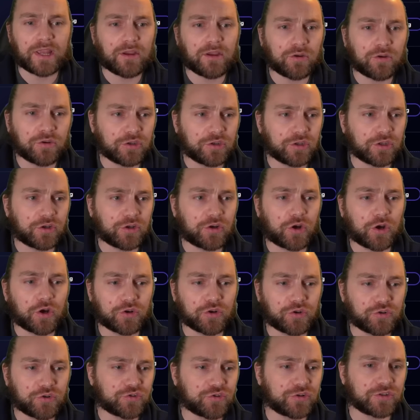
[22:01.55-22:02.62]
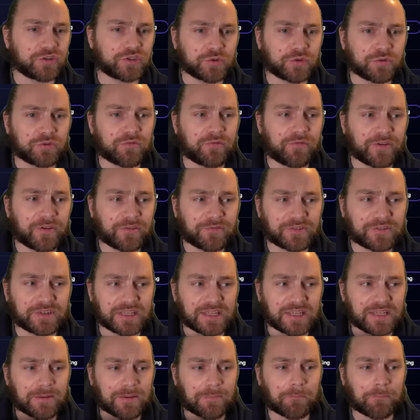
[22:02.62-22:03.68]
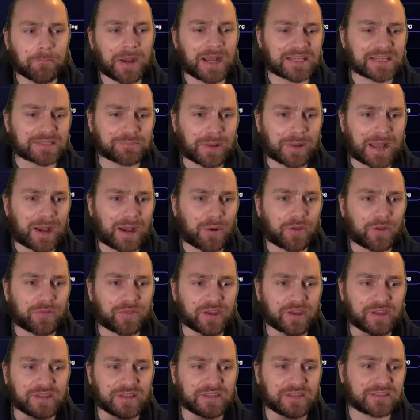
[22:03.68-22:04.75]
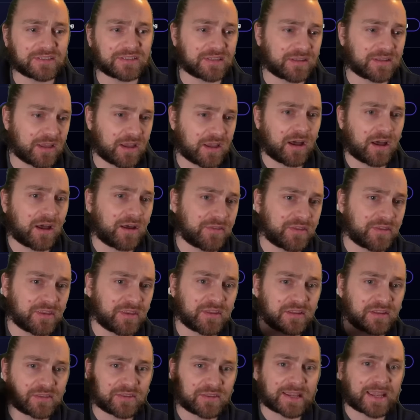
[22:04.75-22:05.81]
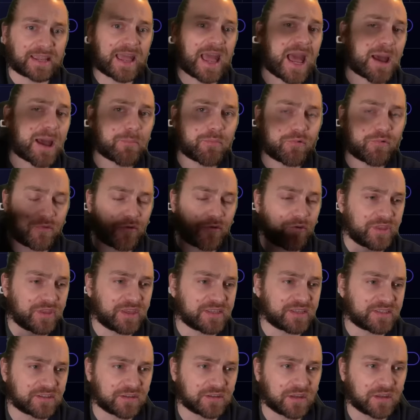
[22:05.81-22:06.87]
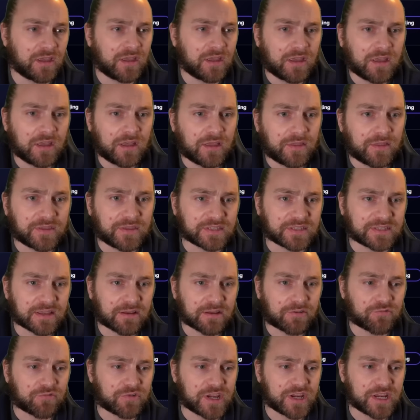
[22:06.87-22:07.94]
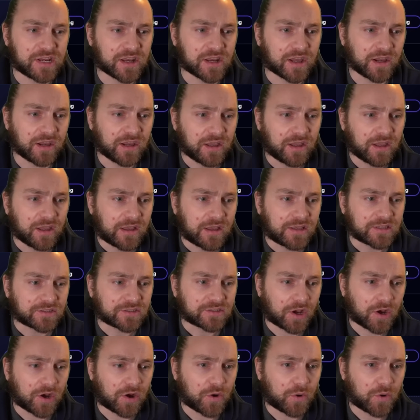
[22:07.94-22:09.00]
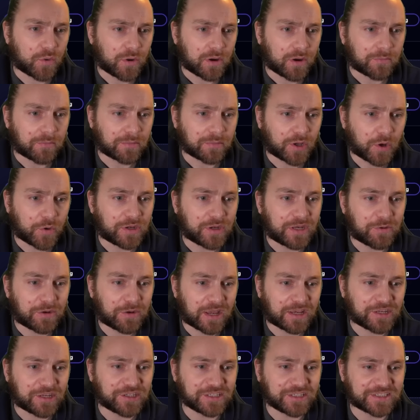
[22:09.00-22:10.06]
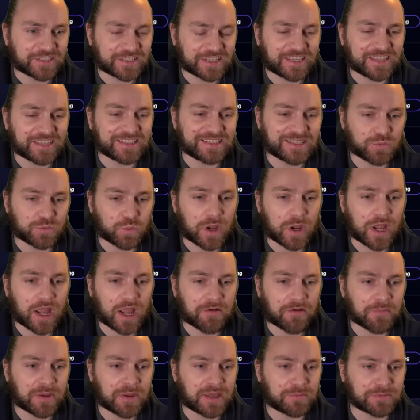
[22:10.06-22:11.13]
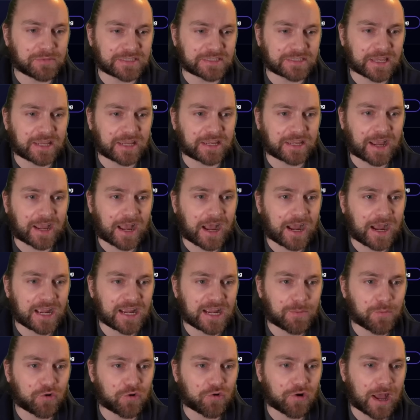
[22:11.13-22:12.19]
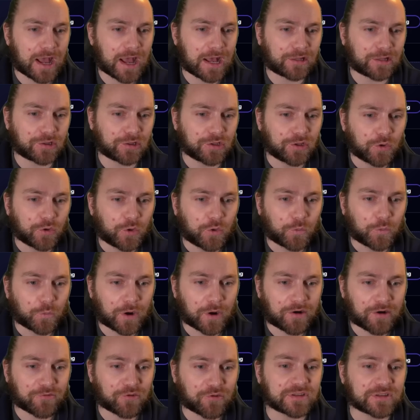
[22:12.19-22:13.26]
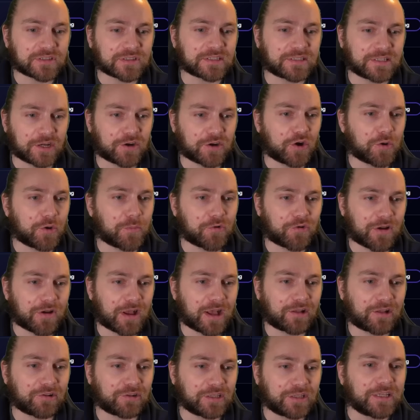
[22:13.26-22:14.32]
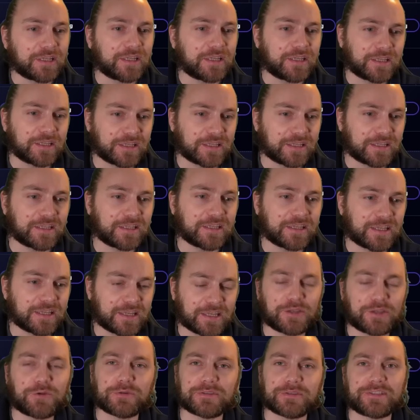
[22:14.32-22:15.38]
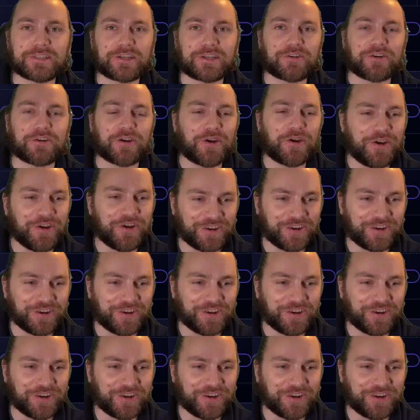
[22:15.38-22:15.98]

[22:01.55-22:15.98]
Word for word: under 100, 250 max power that is uh, the, the, the cap for this, this arena. So I'm going in, as you can see, this is where I've made a mistake. Higher morale, where I've got zero morale equals zero.